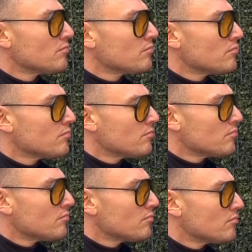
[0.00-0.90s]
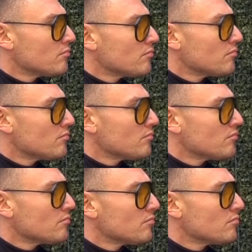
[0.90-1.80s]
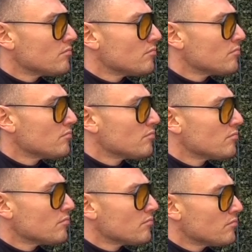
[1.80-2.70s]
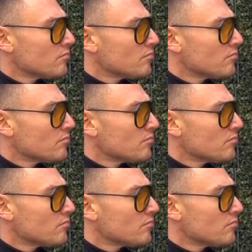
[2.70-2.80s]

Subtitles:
(silent)